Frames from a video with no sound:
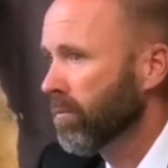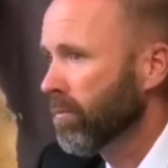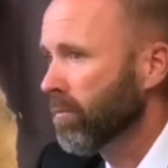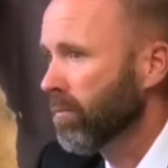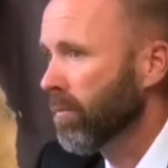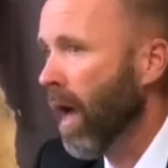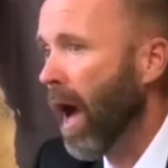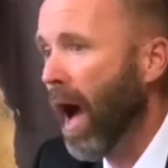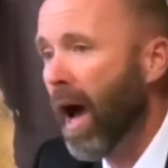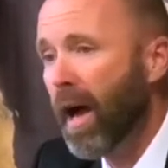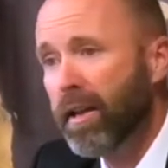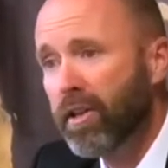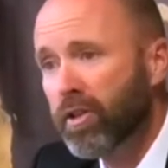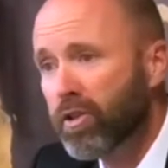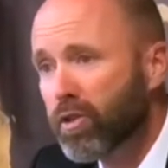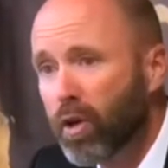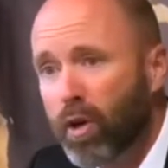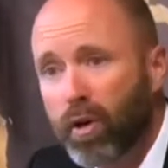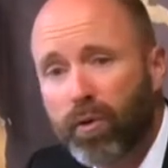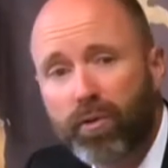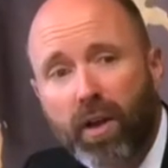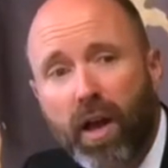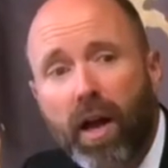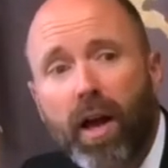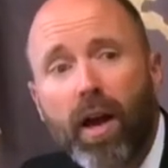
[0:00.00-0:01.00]
I
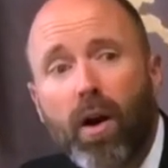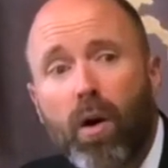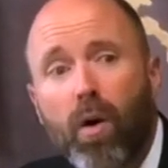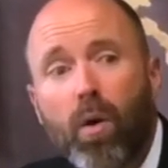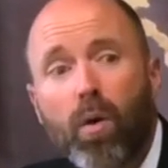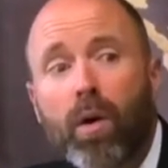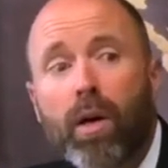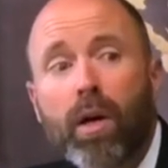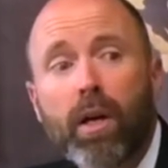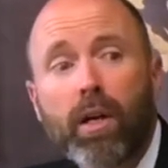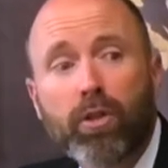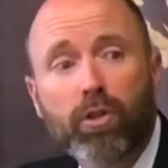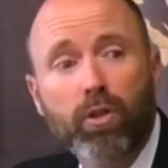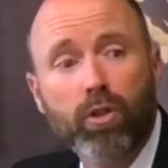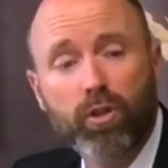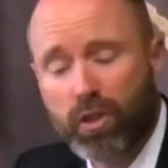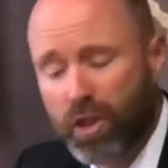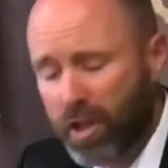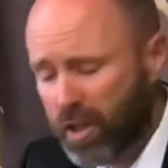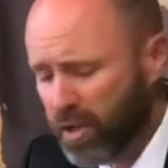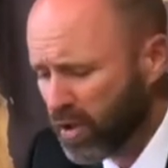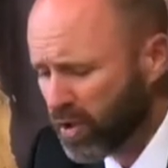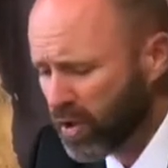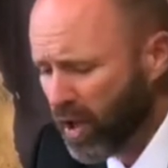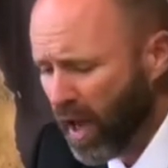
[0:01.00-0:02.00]
deserved hell, so
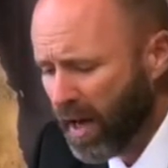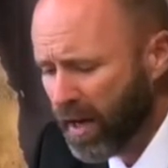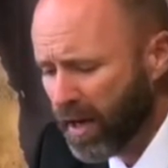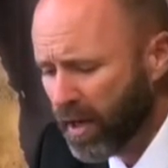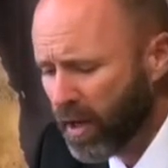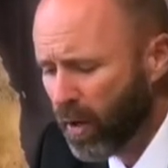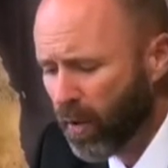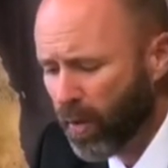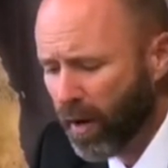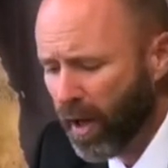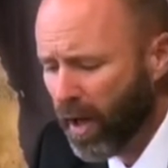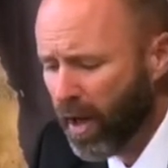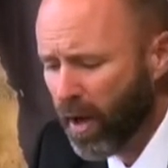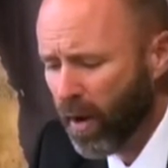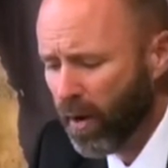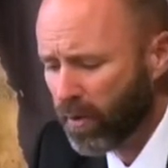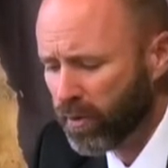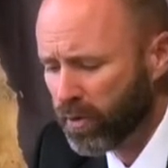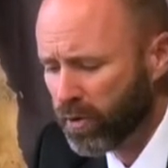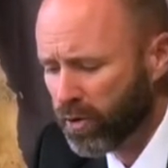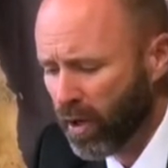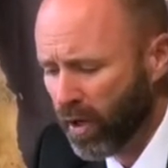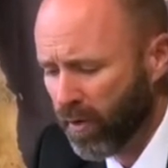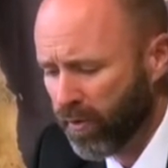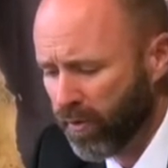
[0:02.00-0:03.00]
Jesus had to go to hell and
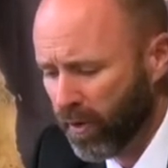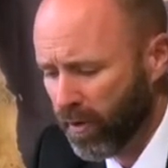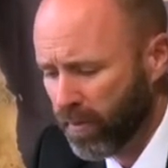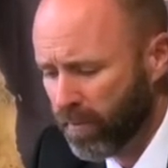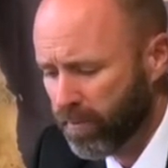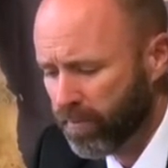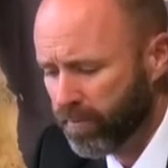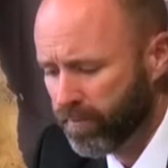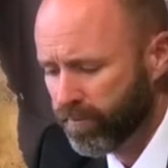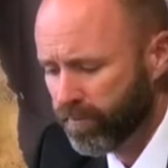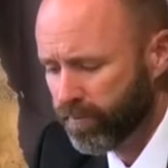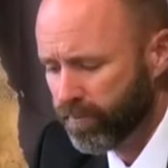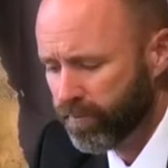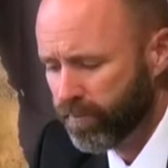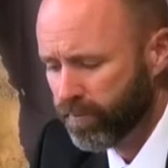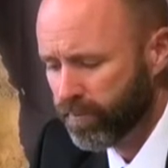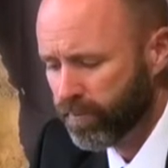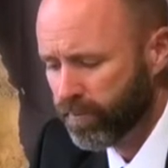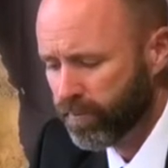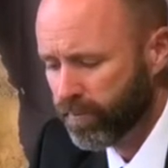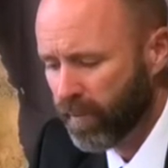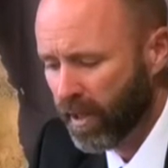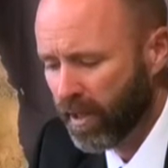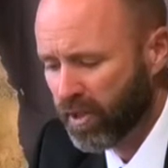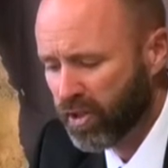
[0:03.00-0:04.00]
suffer.
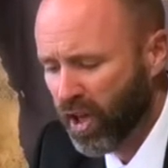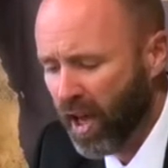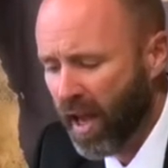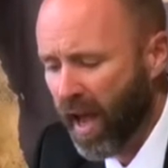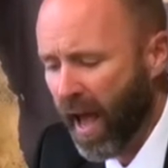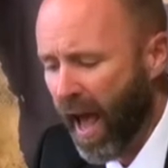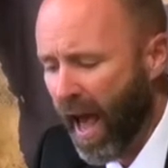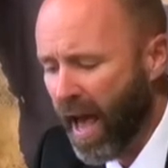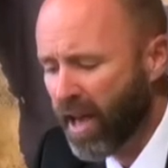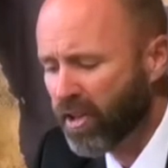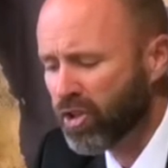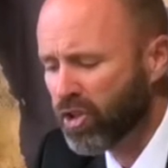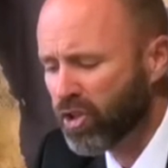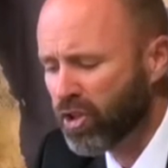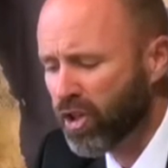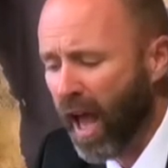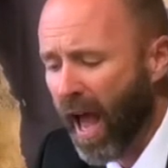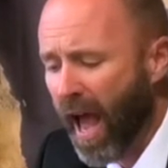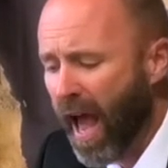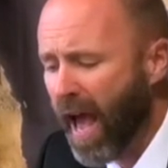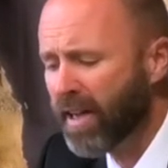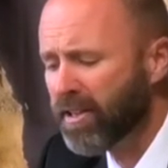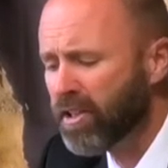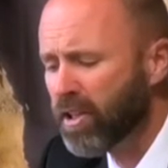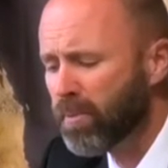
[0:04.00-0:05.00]
They say it has,
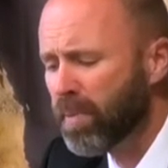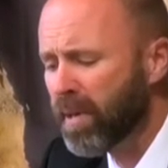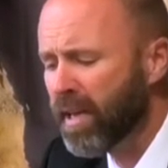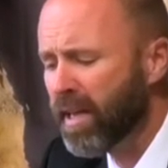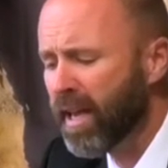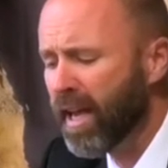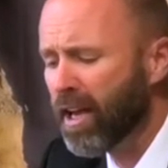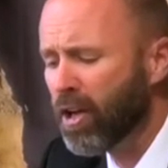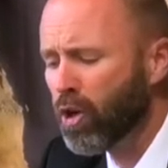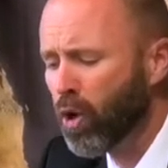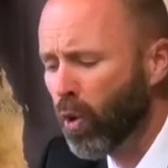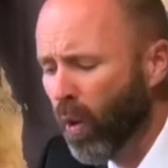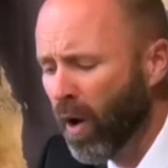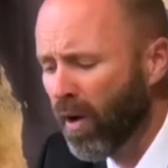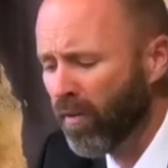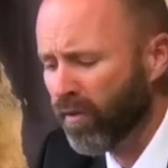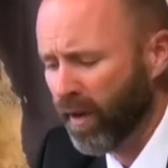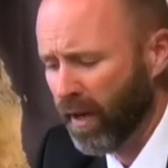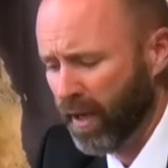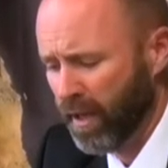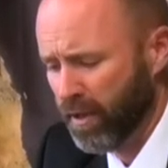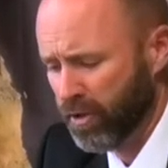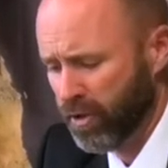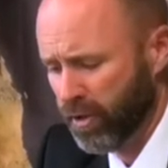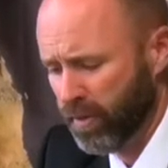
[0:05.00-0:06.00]
had to be
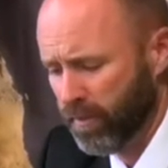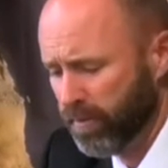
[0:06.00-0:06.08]
equivalent.